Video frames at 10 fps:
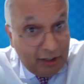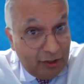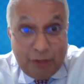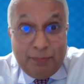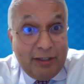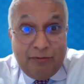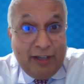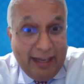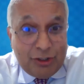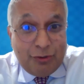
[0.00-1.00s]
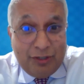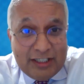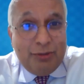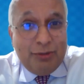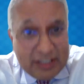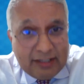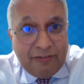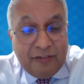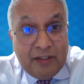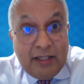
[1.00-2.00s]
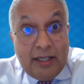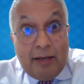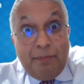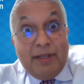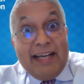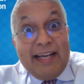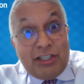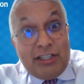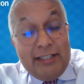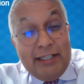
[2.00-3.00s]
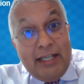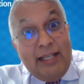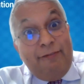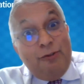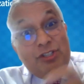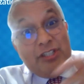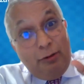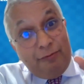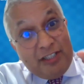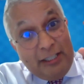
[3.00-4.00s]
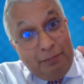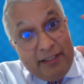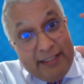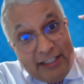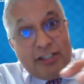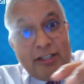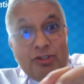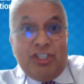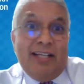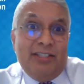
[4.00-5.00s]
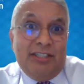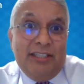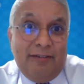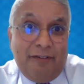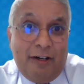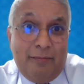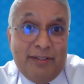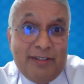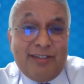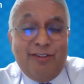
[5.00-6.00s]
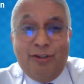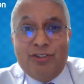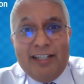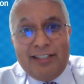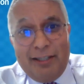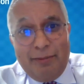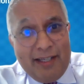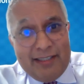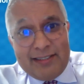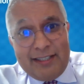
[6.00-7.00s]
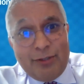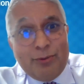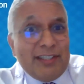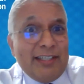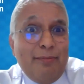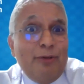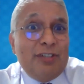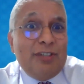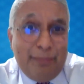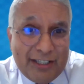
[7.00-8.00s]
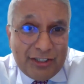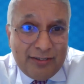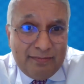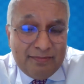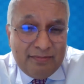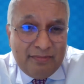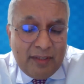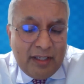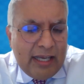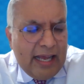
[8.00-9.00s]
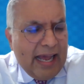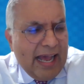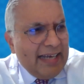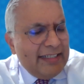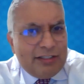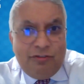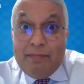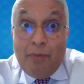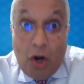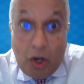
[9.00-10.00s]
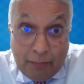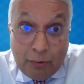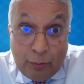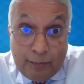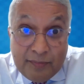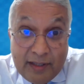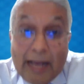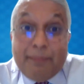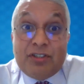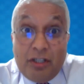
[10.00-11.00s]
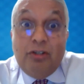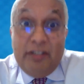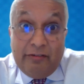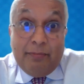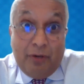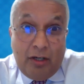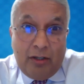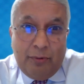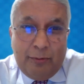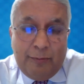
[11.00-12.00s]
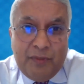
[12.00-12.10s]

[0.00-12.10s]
could be counterintuitive, but actually, if you delve deeply into those challenging environments, those are actually the places that you will see the most compassion. And it's remarkable, absolutely remarkable.